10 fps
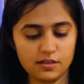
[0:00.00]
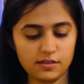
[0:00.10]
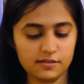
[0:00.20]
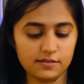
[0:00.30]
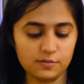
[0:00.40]

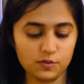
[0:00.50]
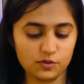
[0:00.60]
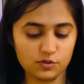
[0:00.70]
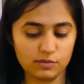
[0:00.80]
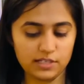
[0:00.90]
This is supposed
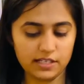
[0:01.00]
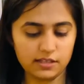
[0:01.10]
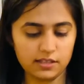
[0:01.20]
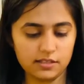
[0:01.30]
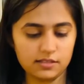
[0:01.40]
to be like
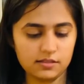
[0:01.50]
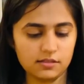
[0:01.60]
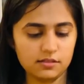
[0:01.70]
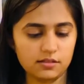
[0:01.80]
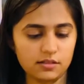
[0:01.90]
this.
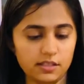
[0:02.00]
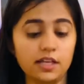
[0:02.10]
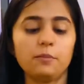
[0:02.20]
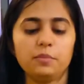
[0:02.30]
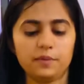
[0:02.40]

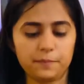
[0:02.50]
Yep.